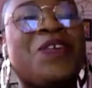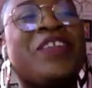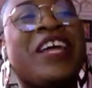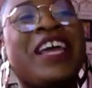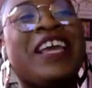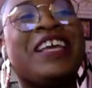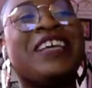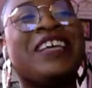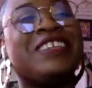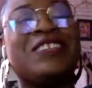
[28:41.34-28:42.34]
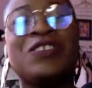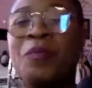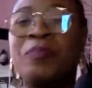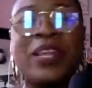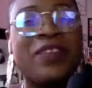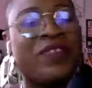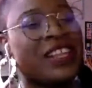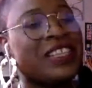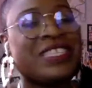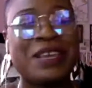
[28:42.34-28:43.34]
like don't believe it
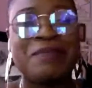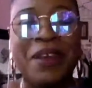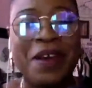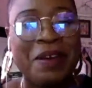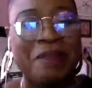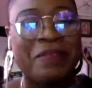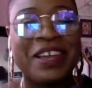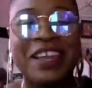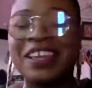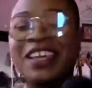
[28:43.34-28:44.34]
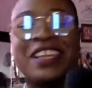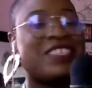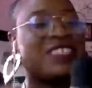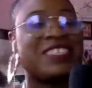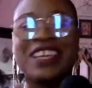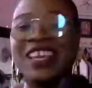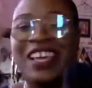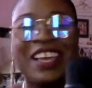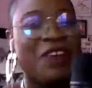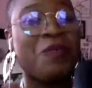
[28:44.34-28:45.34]
at the same time. Like, it's
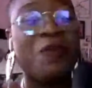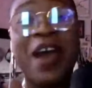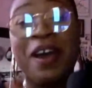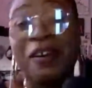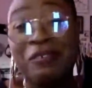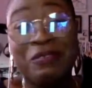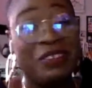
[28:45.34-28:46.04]
wow.